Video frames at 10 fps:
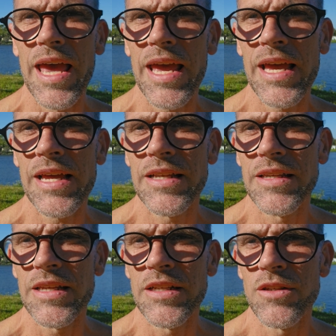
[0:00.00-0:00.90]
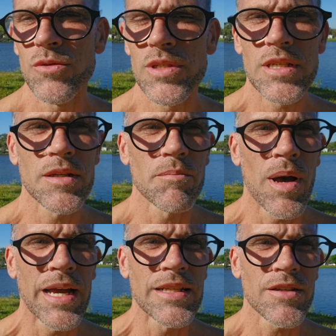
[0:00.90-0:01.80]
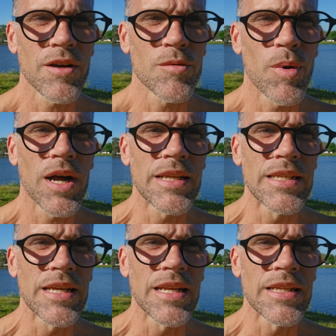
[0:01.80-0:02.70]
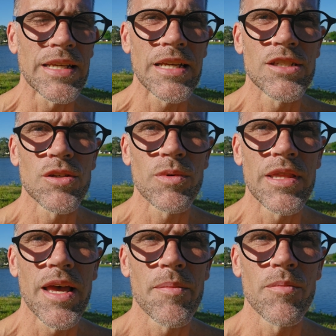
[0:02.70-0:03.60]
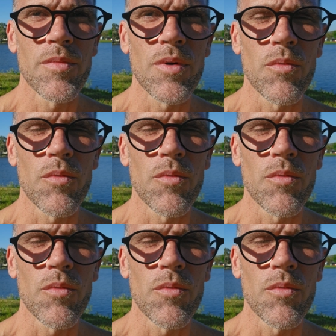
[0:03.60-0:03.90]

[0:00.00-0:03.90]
and in using my entire body and engaging with them